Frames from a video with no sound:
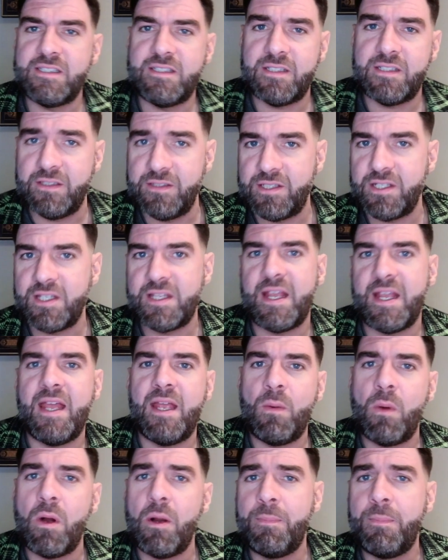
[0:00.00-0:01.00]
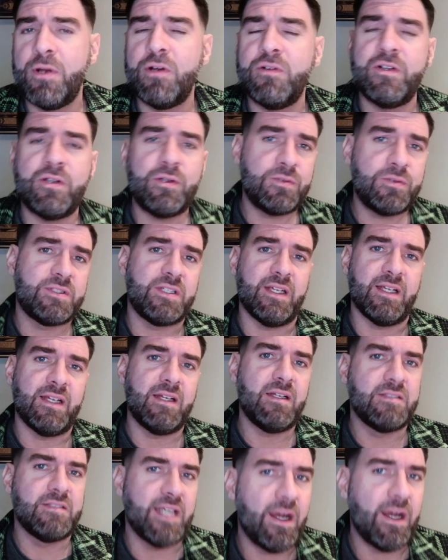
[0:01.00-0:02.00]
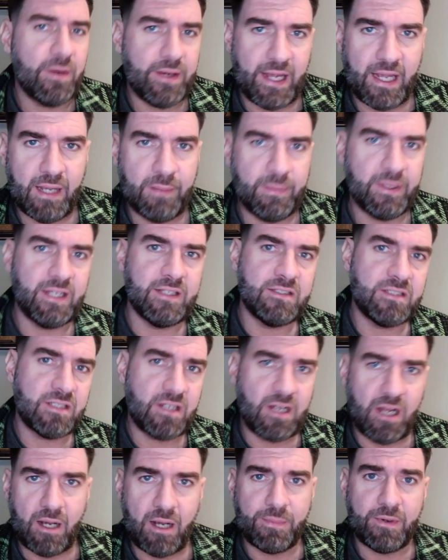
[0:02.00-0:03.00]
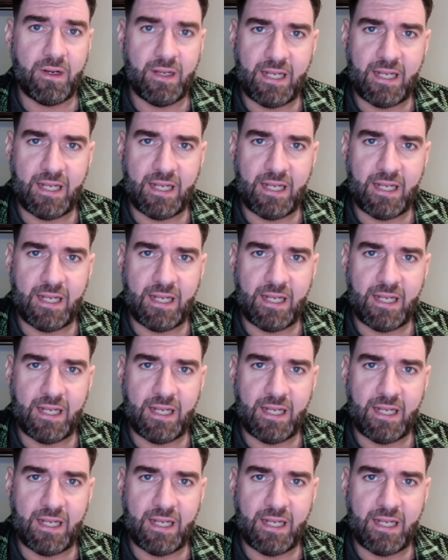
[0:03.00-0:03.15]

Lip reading: and today, while perusing Tower Gaming in Scarborough,